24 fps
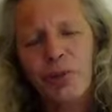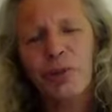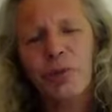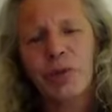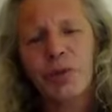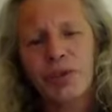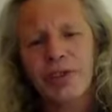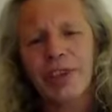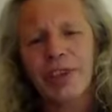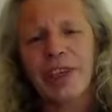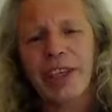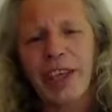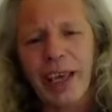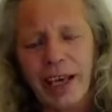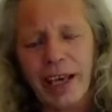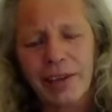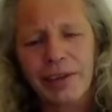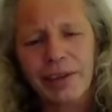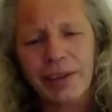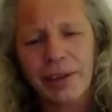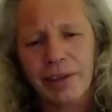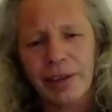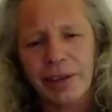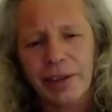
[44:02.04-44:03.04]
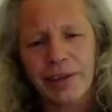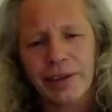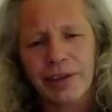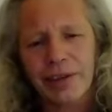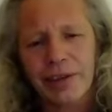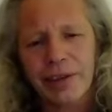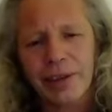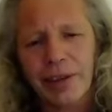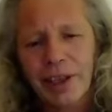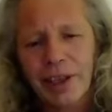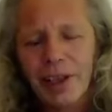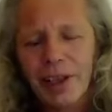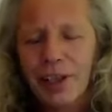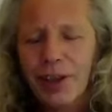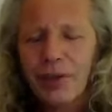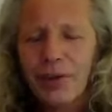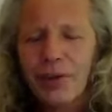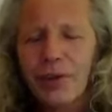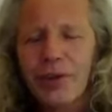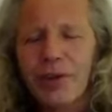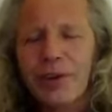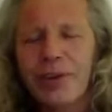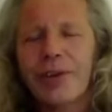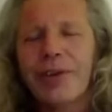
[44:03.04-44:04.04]
was the catalyst,
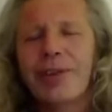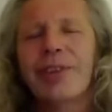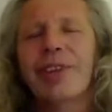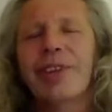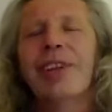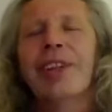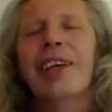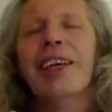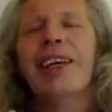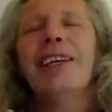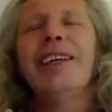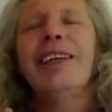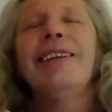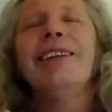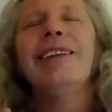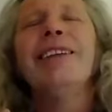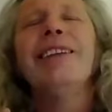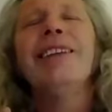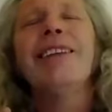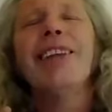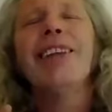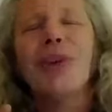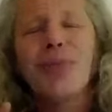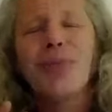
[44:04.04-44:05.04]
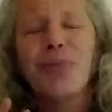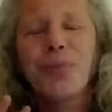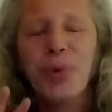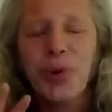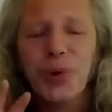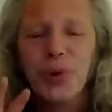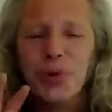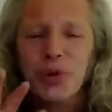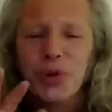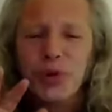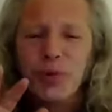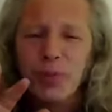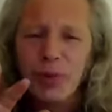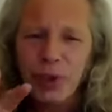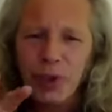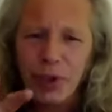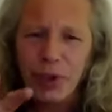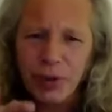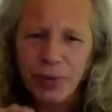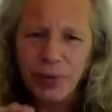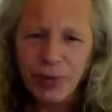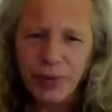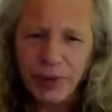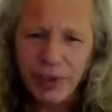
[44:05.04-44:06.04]
the lady that pushed me
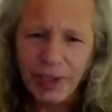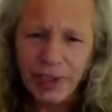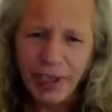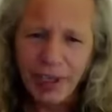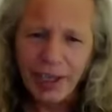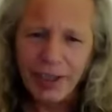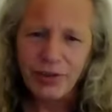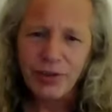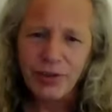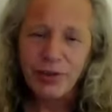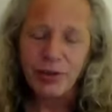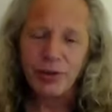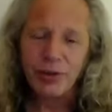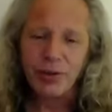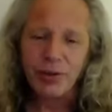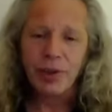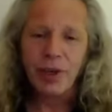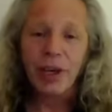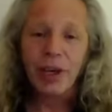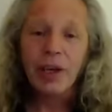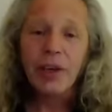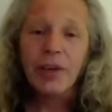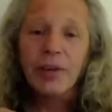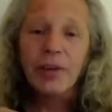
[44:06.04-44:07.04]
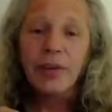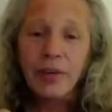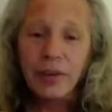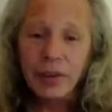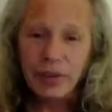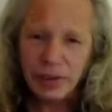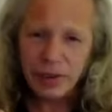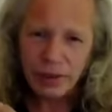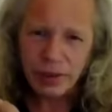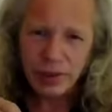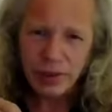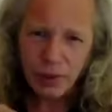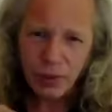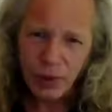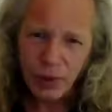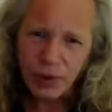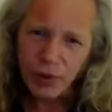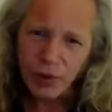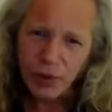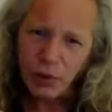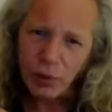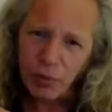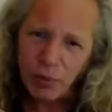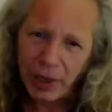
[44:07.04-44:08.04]
over the edge to, this is
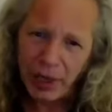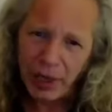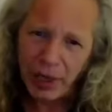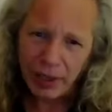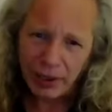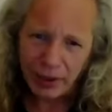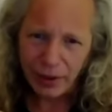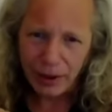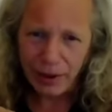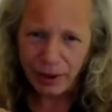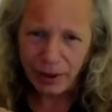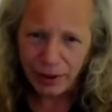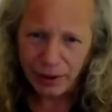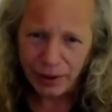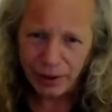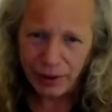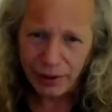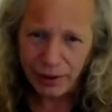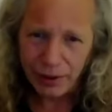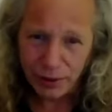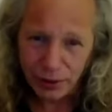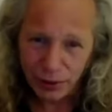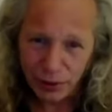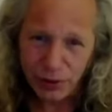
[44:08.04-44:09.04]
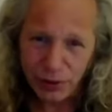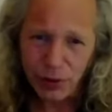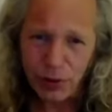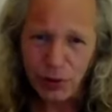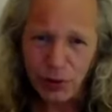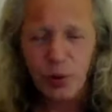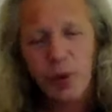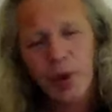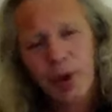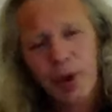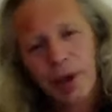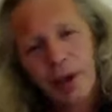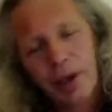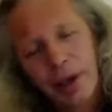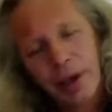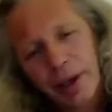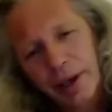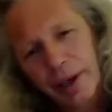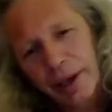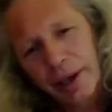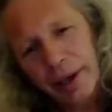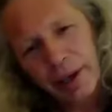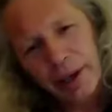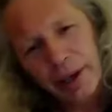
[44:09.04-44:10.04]
what you're back here to do.
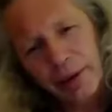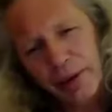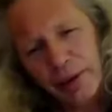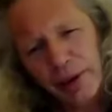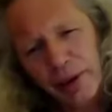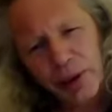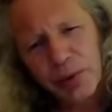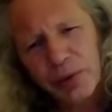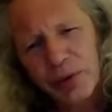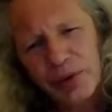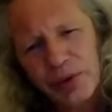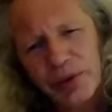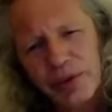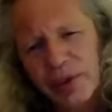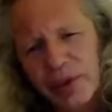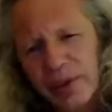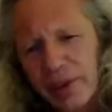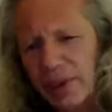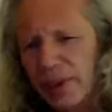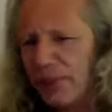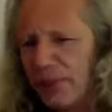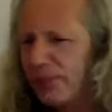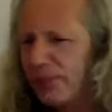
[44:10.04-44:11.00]
And there was